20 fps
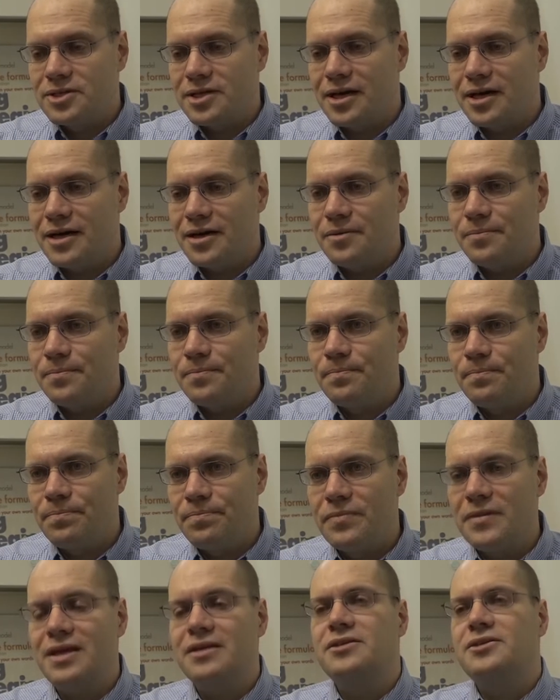time
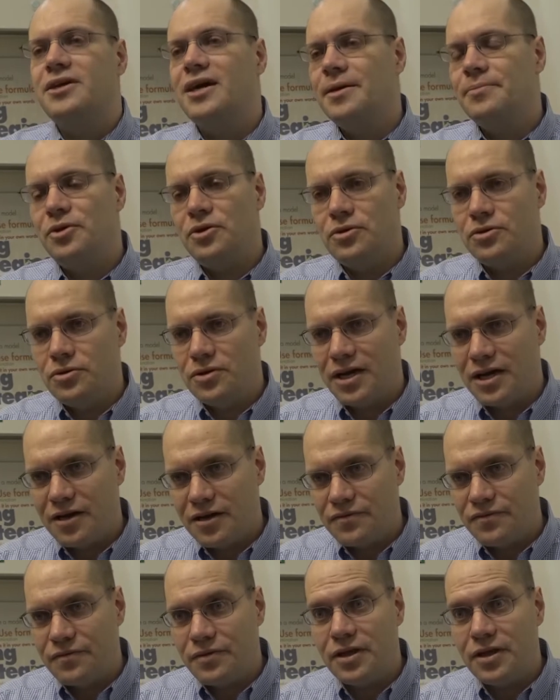and time you have